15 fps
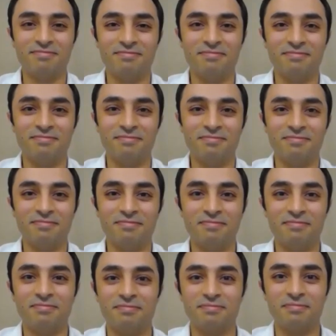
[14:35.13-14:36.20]

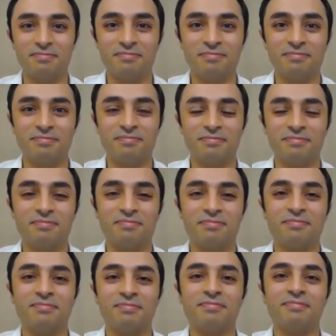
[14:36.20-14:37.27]

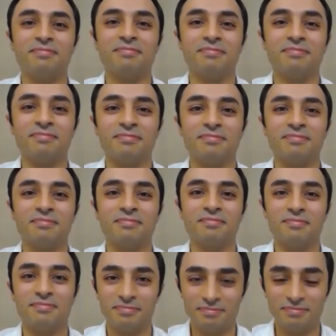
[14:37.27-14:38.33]

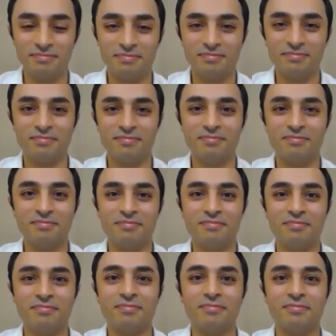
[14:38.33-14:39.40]

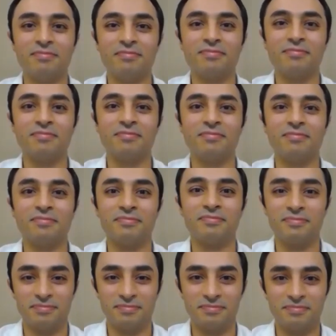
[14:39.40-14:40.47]

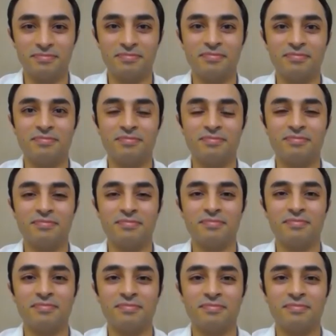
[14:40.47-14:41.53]

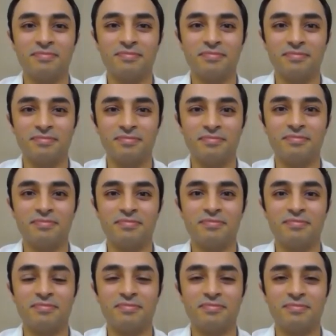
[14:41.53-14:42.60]

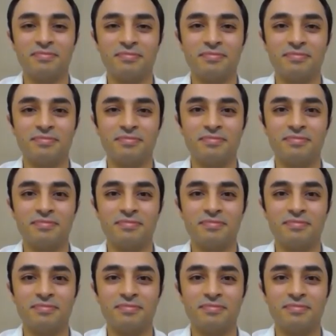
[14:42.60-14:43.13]
(silent)